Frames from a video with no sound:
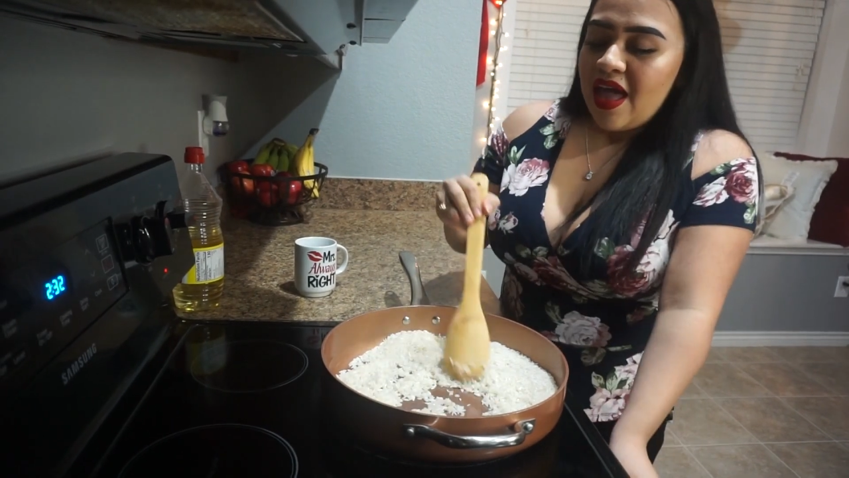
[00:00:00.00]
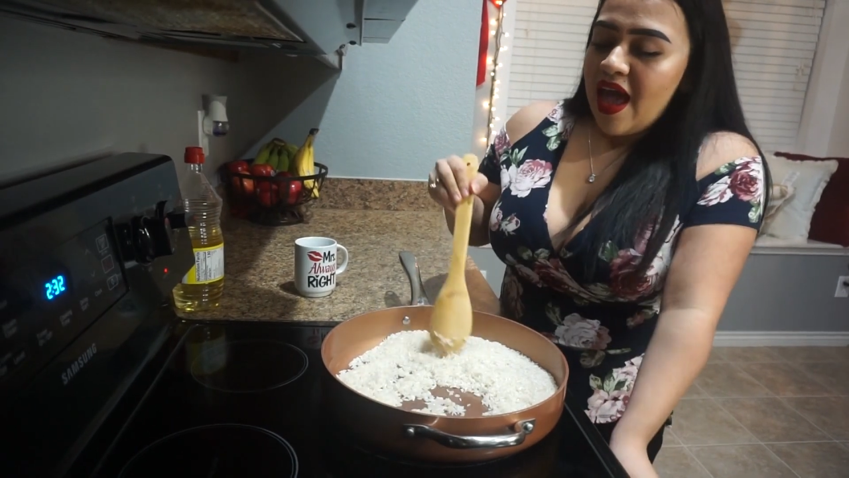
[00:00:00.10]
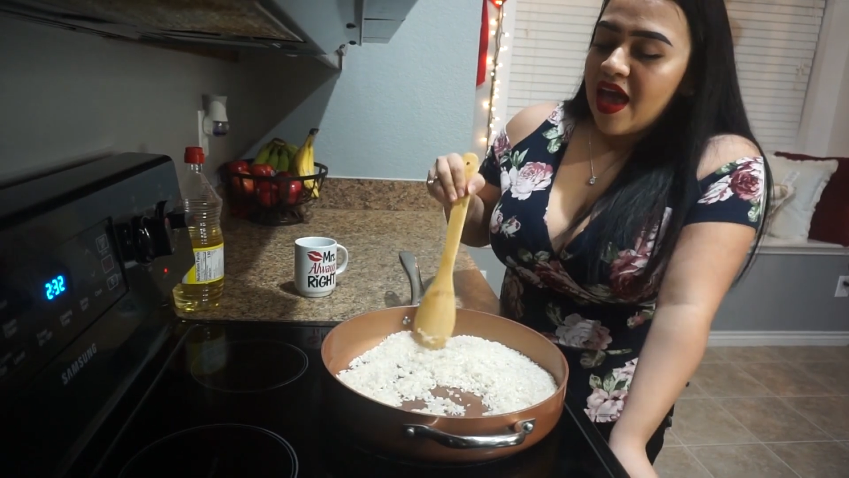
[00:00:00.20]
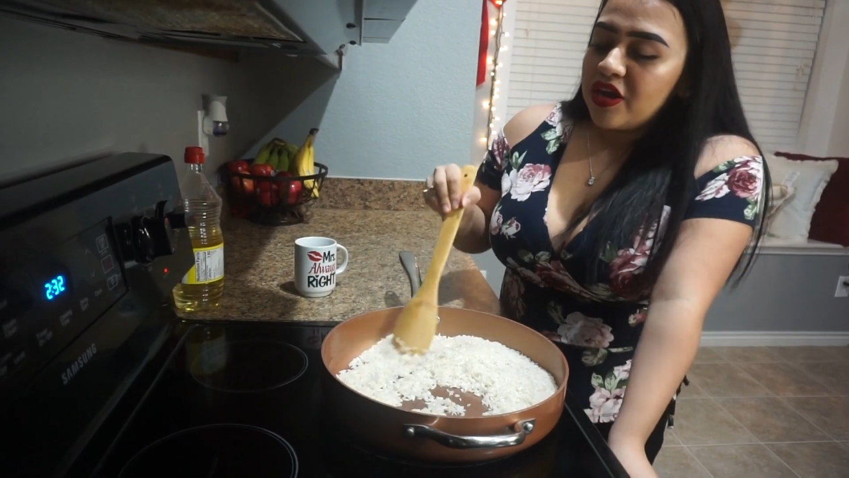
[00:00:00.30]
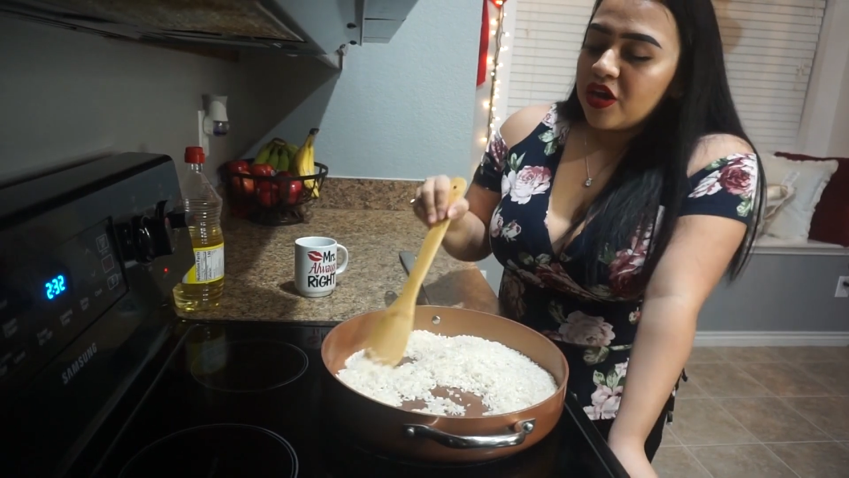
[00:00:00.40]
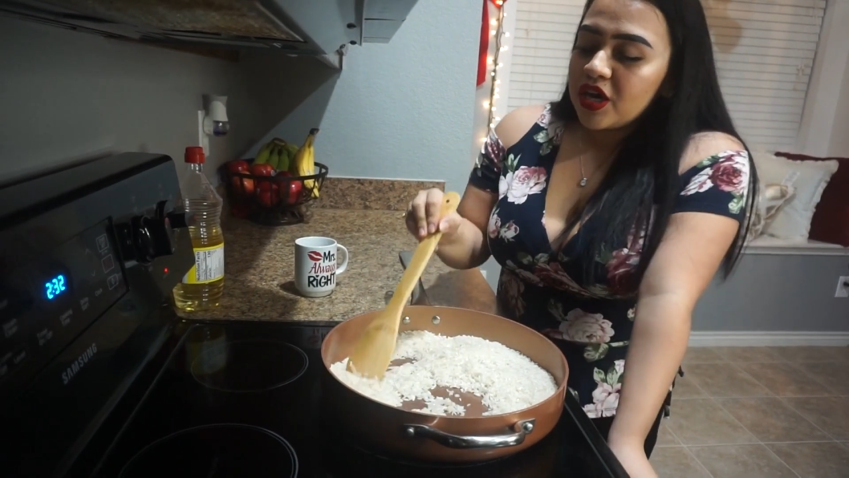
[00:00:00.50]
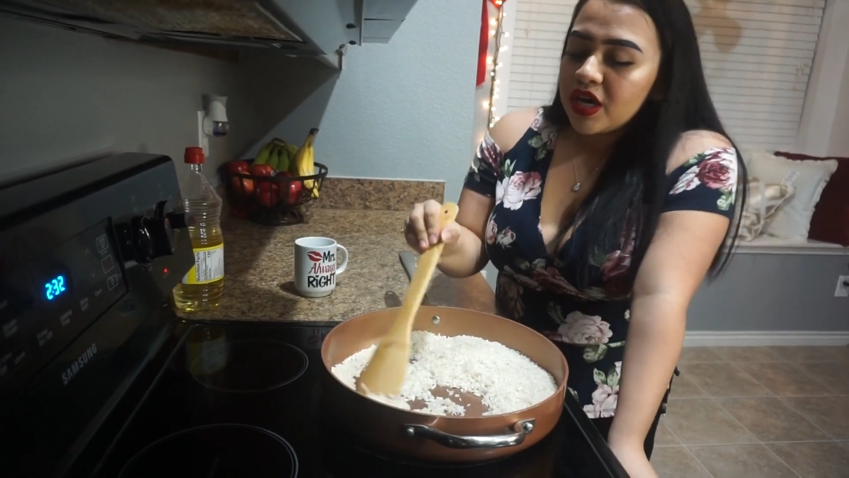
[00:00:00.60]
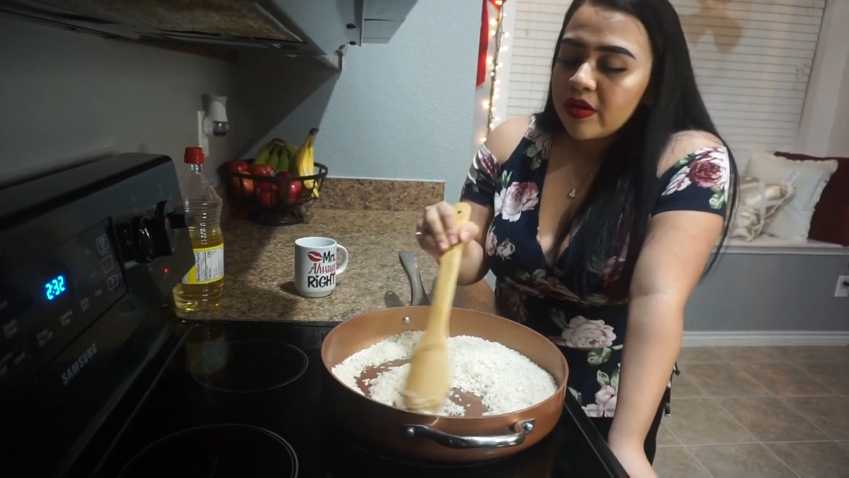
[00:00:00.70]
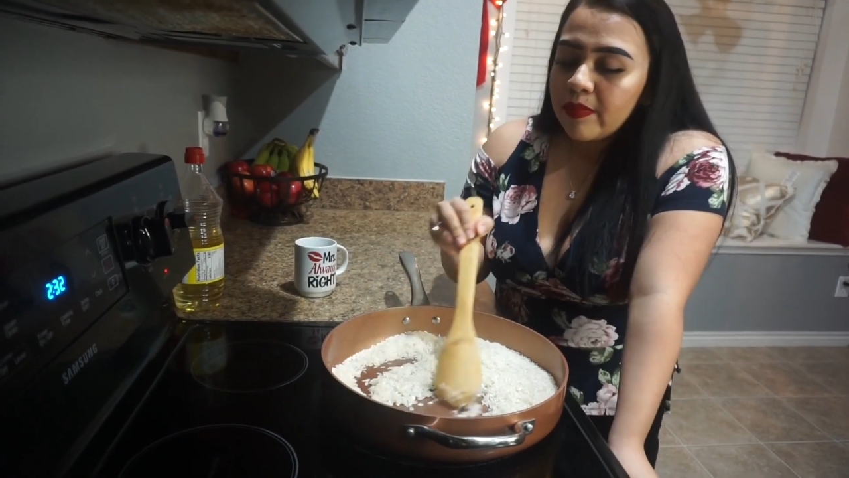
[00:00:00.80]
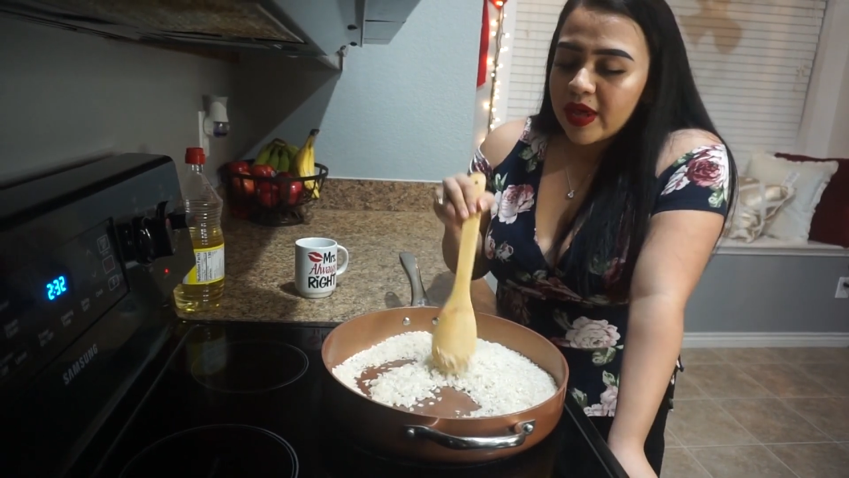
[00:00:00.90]
And you're
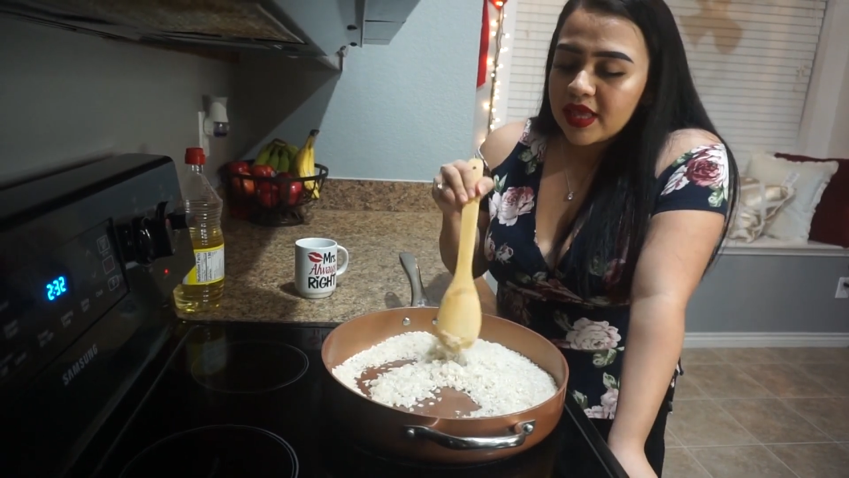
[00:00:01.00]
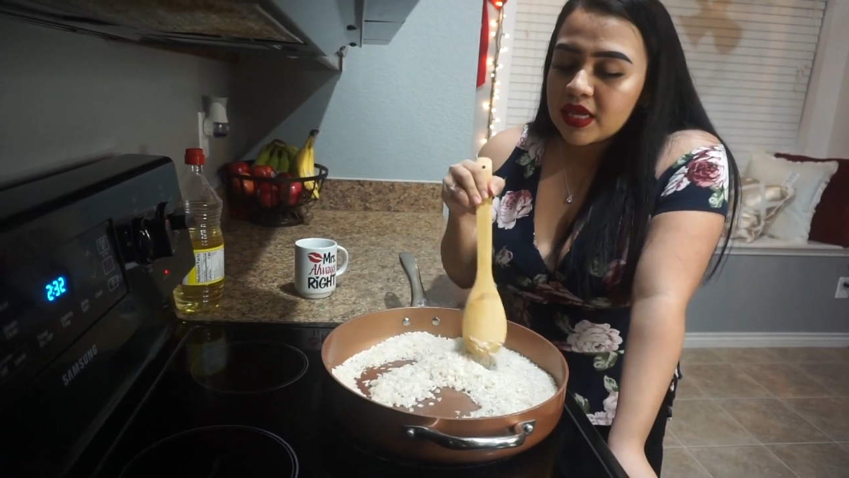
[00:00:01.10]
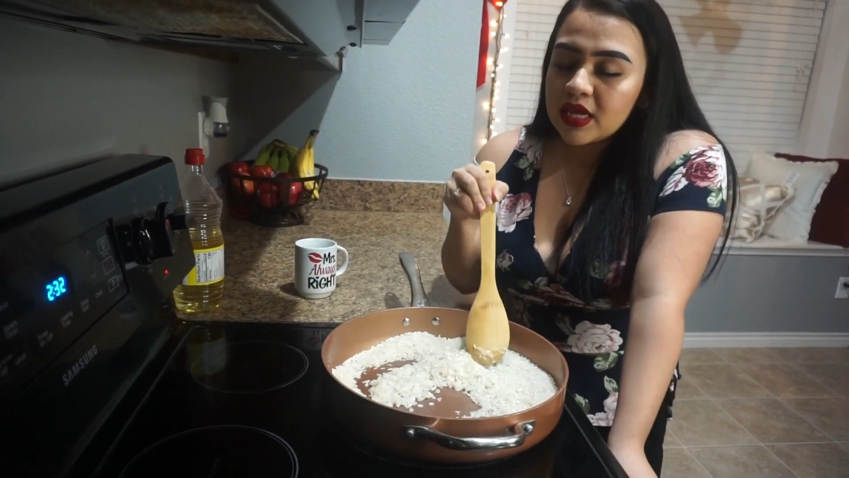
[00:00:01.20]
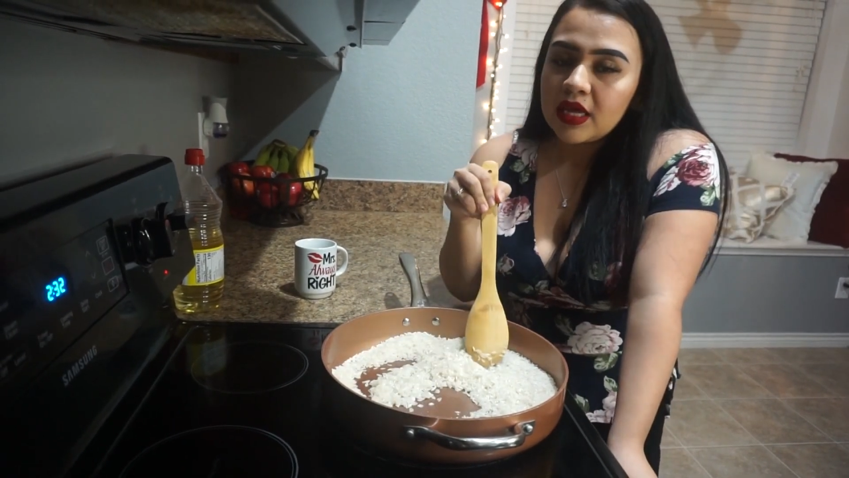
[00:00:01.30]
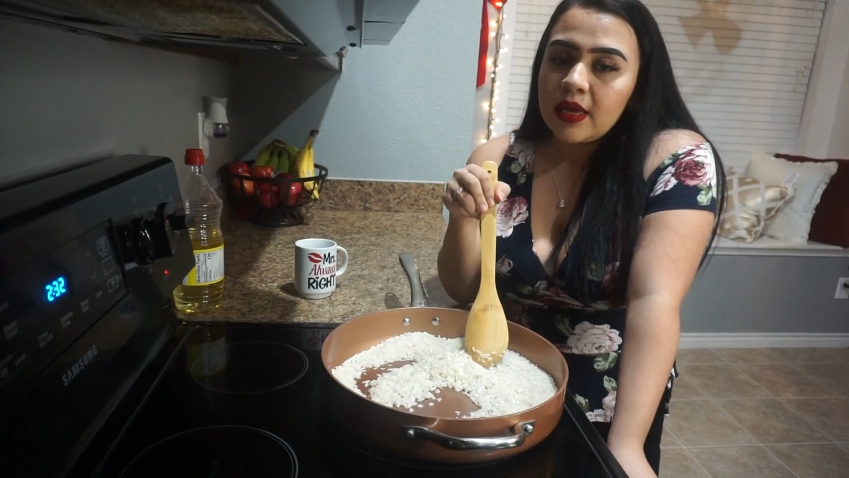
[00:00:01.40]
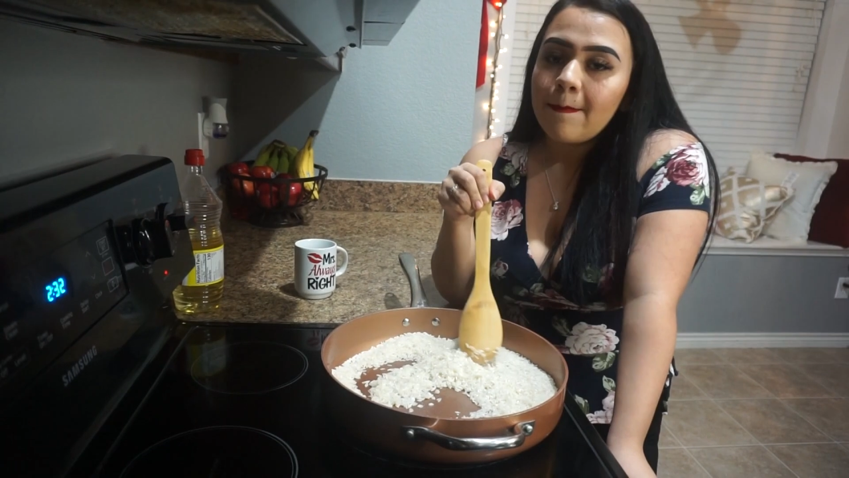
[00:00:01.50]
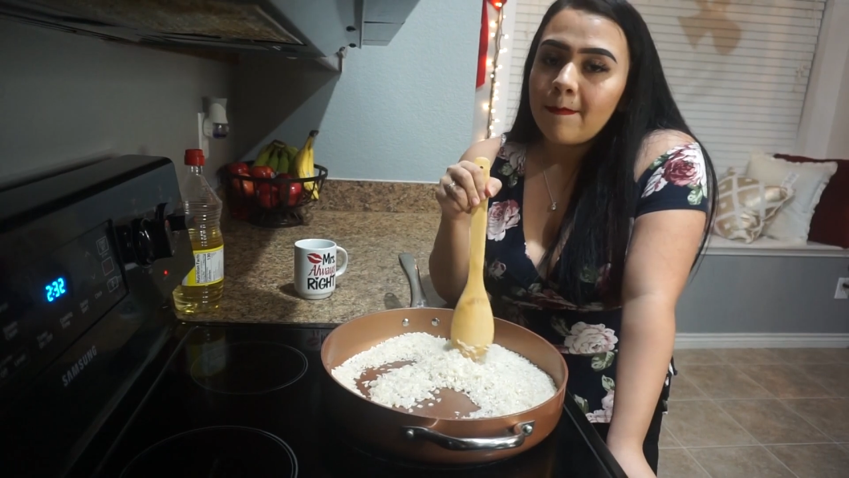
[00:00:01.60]
gonna basically